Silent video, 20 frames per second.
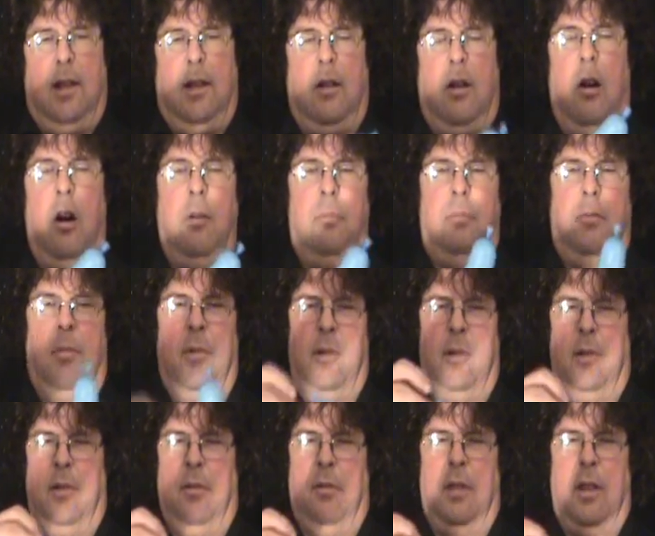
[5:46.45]
Oh,
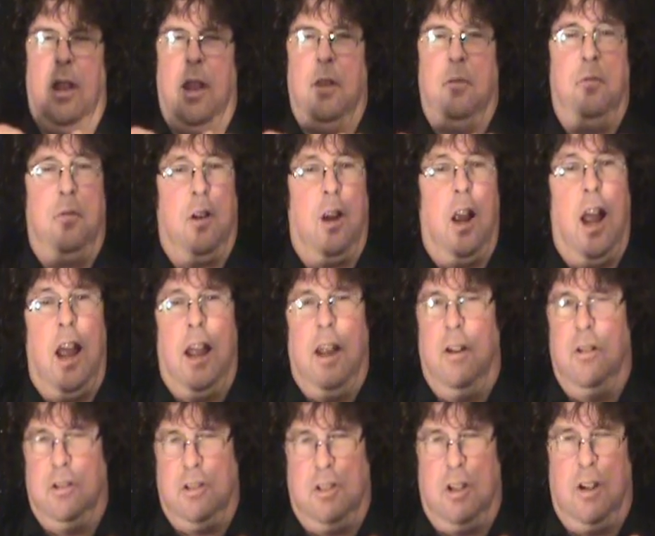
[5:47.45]
I forgot. I
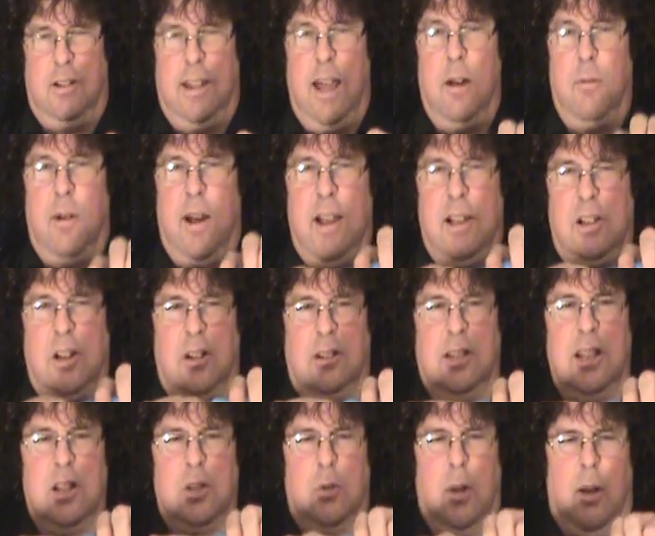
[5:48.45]
don't start that way. I start
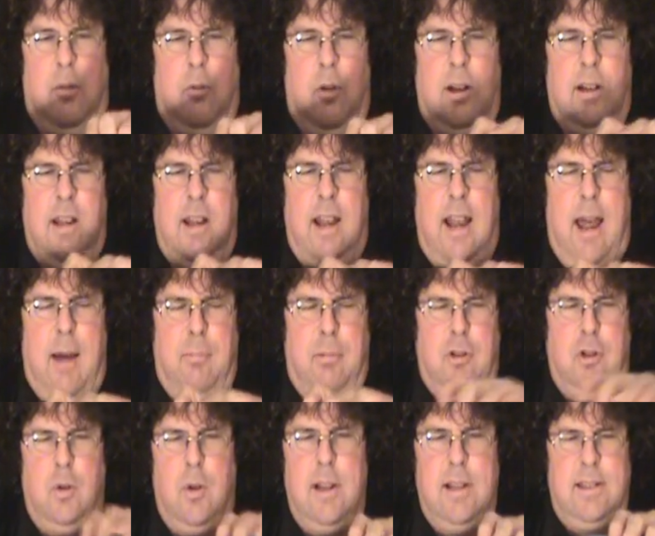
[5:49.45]
this way. One little apple
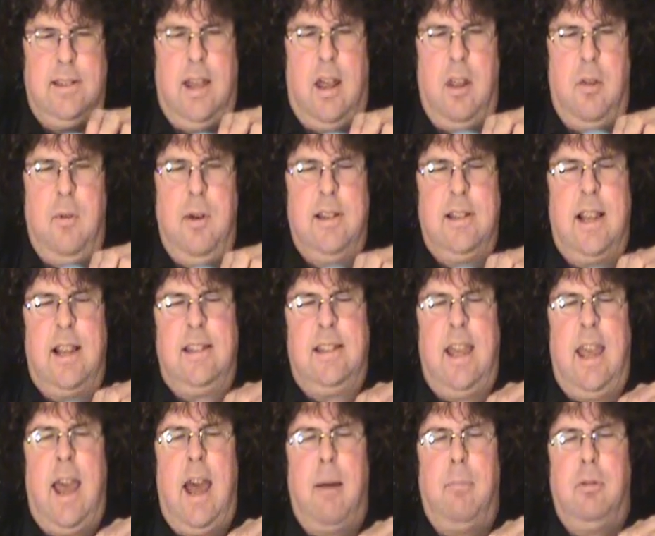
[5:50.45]
twist. Now, the reason I
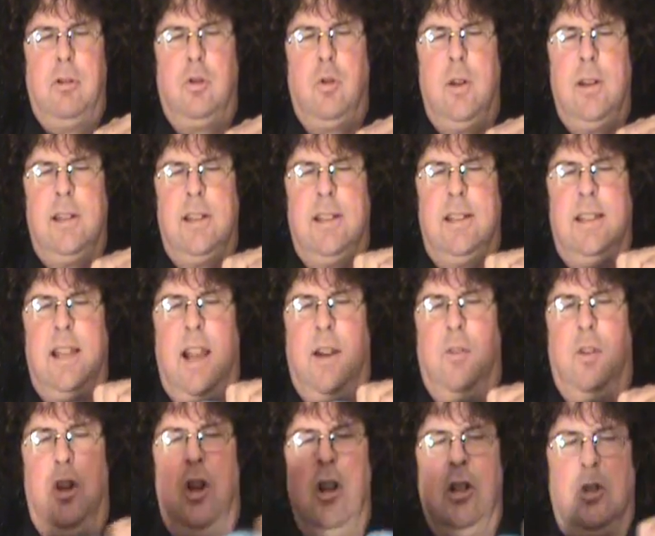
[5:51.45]
say apple twist instead of
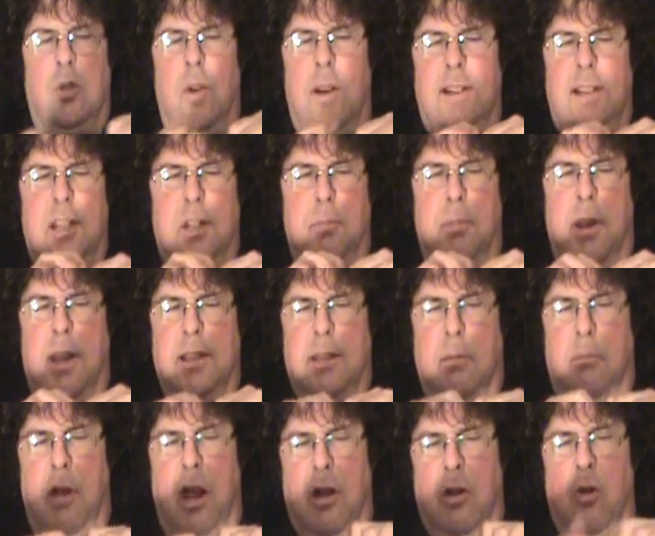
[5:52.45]
a hook twist is because I'm
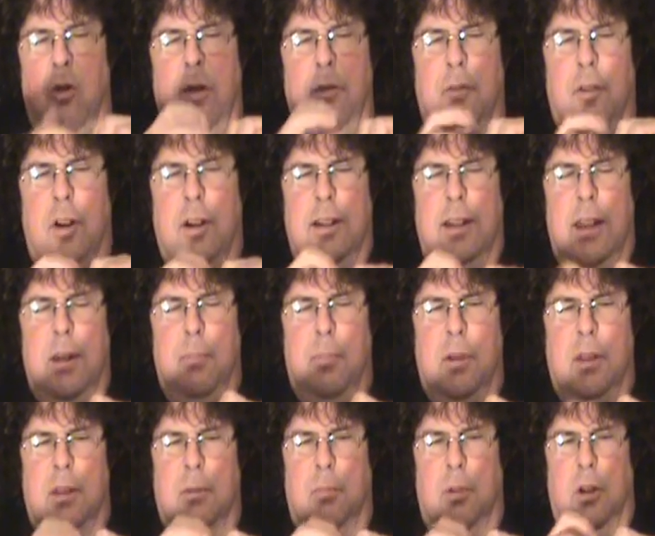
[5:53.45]
not going very deep
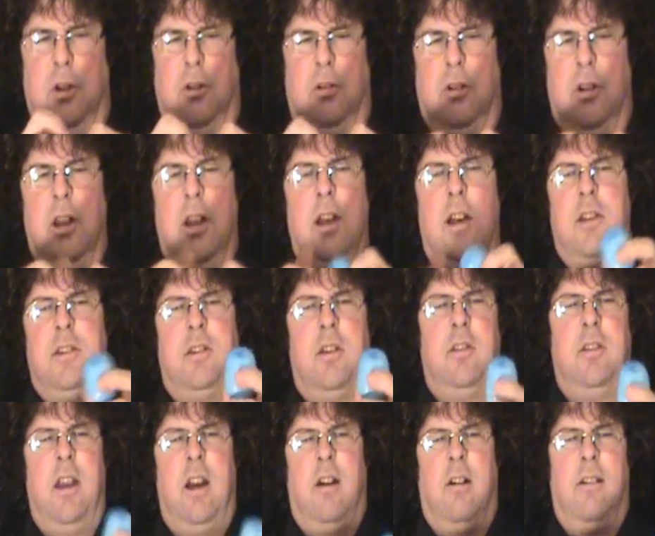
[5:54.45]
in the balloon. So
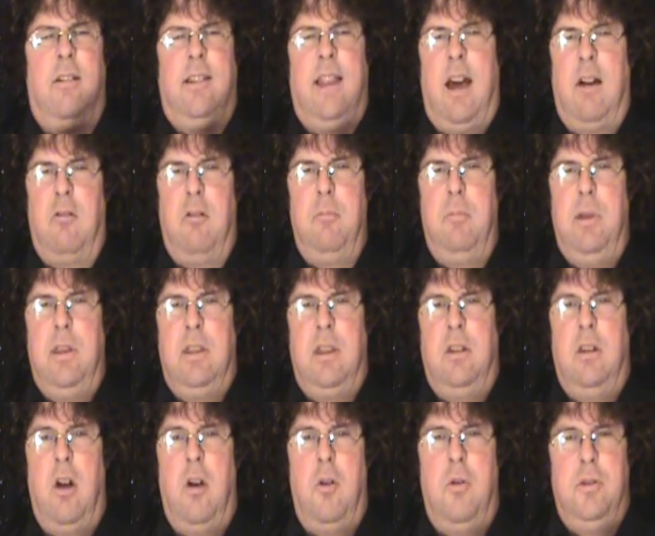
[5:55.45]
there. That would be the
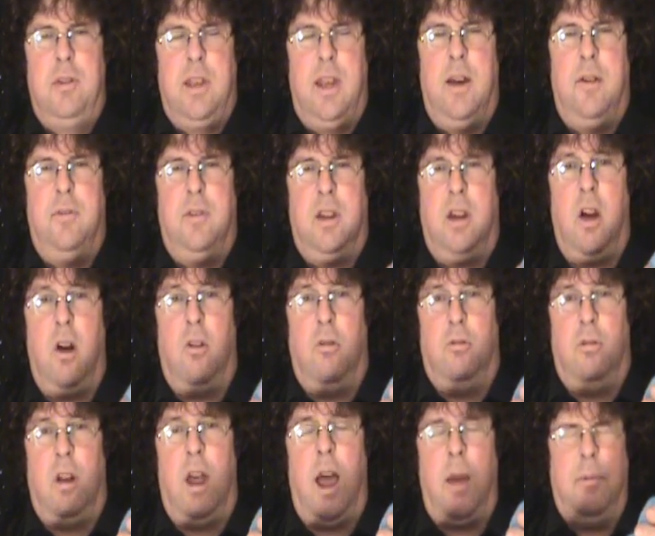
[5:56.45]
nose of the goat.
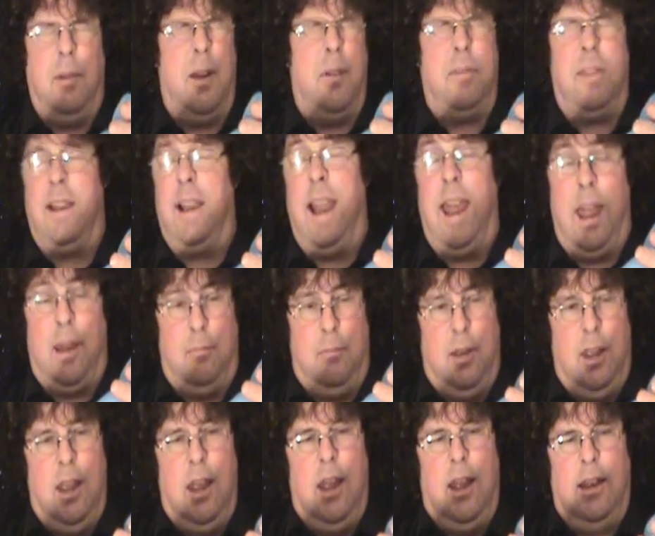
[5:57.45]
Of the lamb.
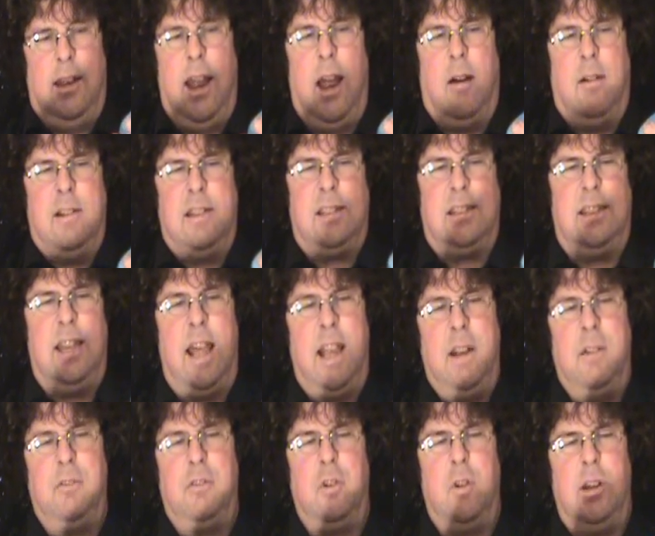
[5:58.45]
Now, instead
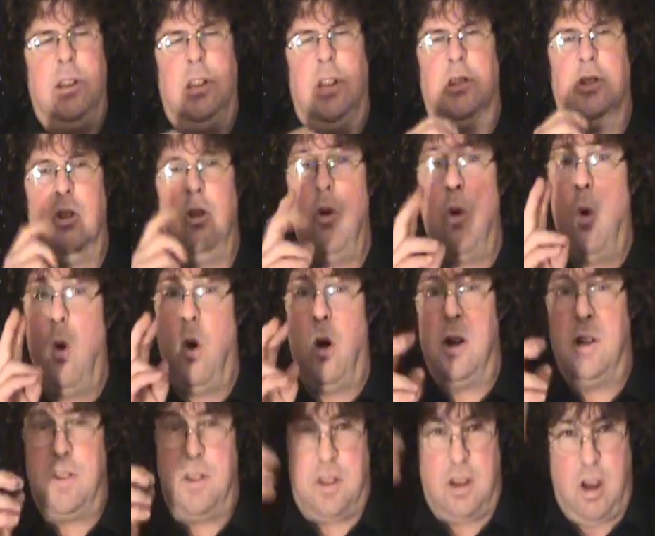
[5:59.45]
of doing the two
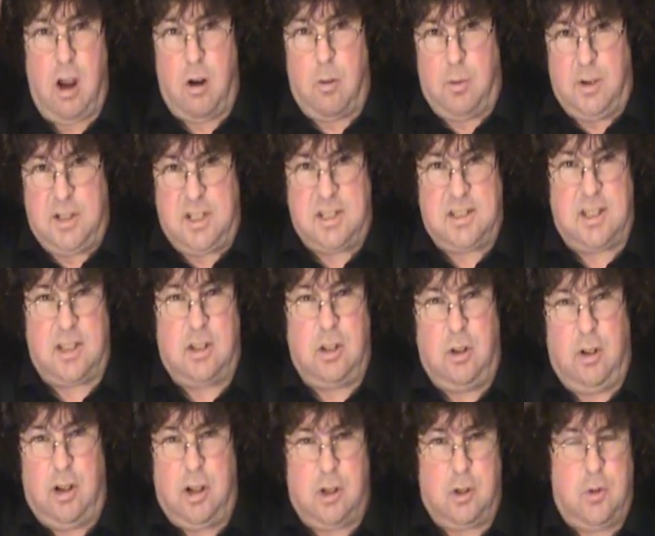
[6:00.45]
horns of the goat, which is the two
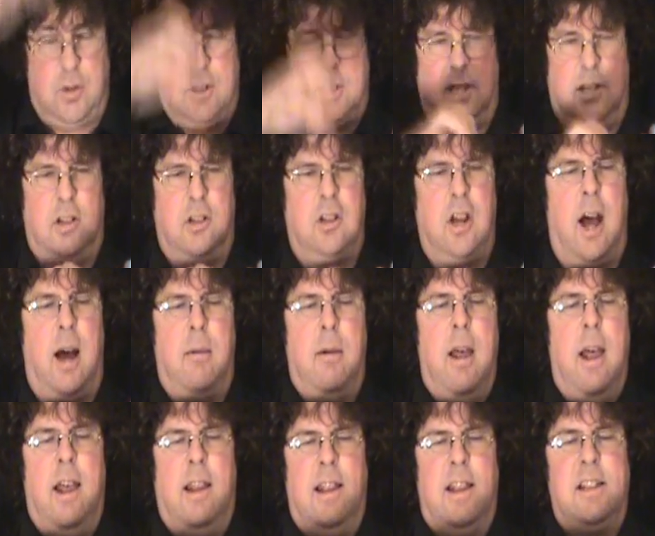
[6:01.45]
ear twists on the top,
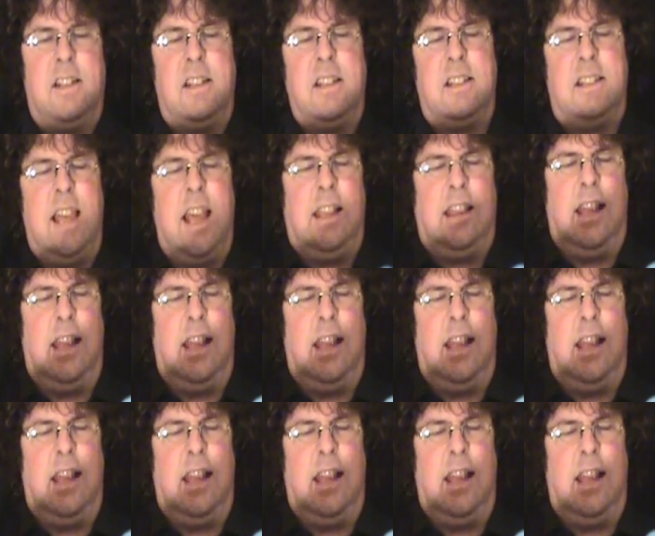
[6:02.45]
let's just take the